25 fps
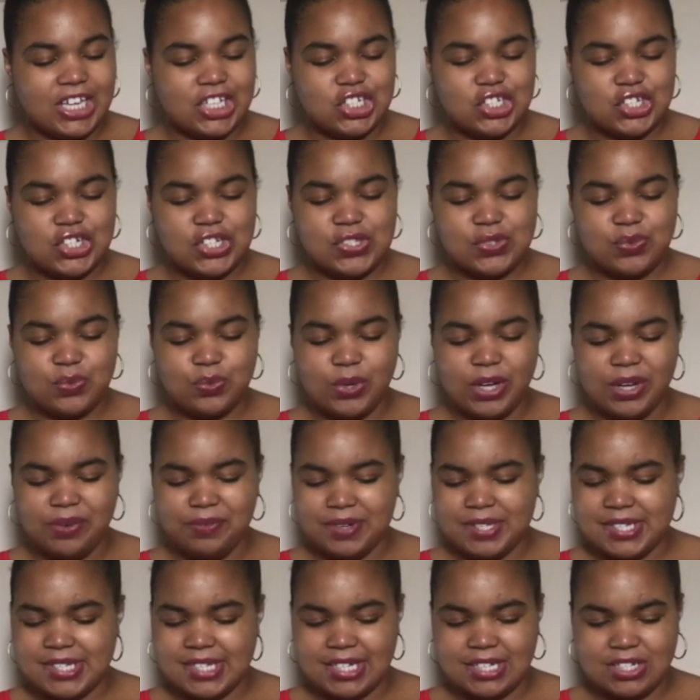Just what
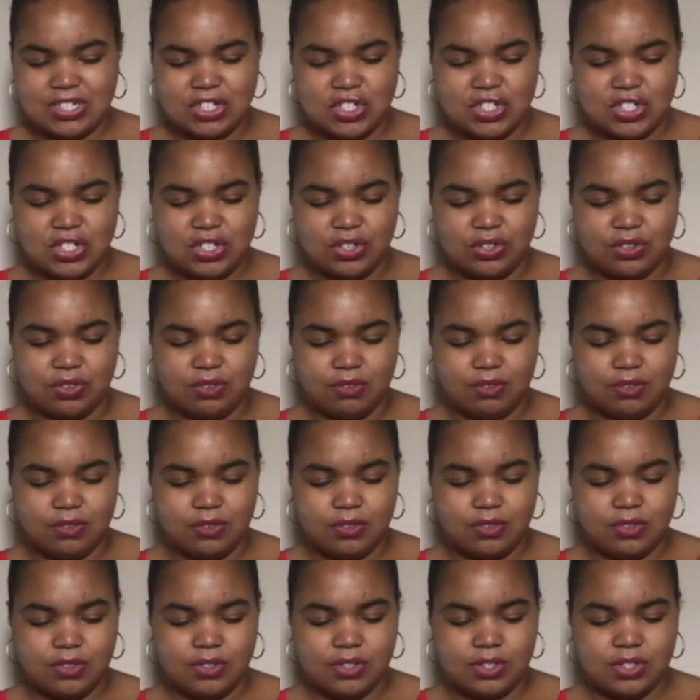was he to do?
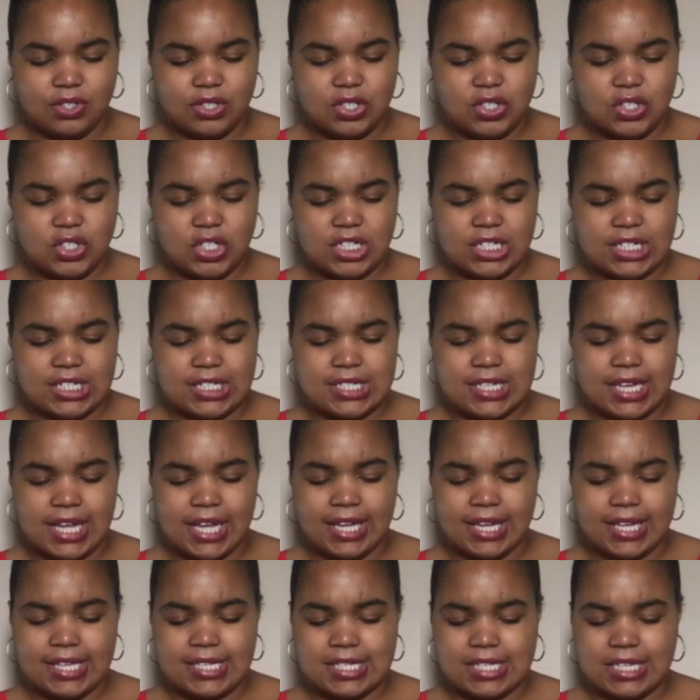Should he
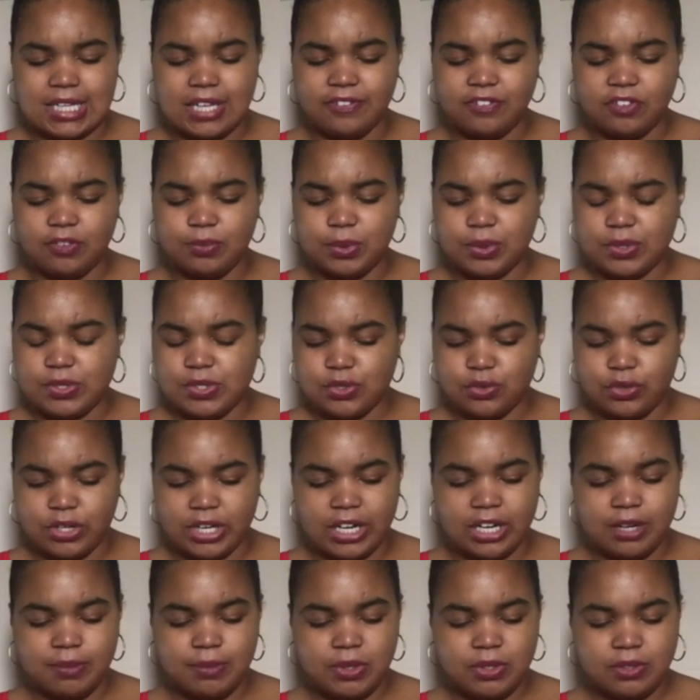take his lovable
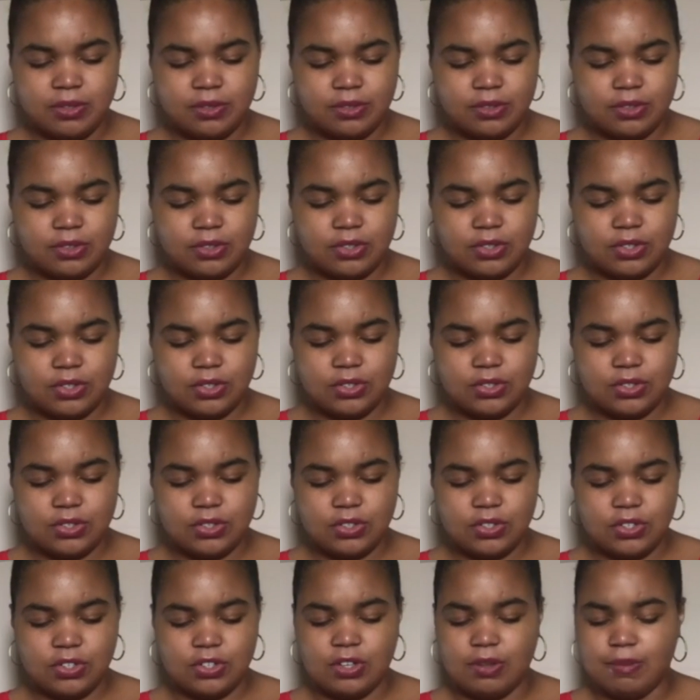Scranimal
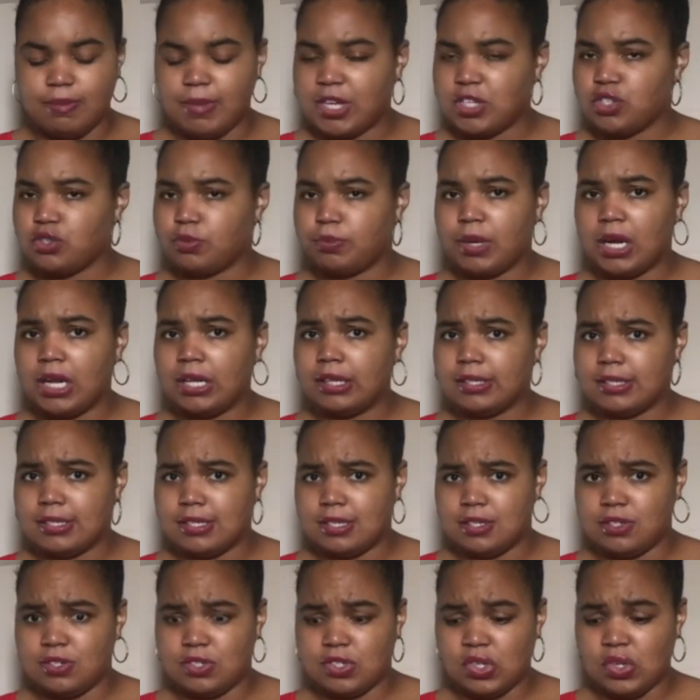to the
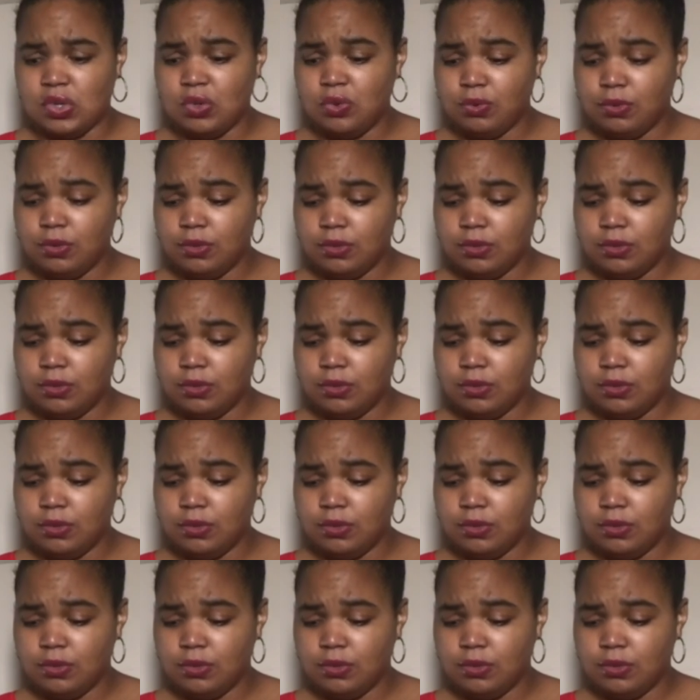Metropolitan Zoo?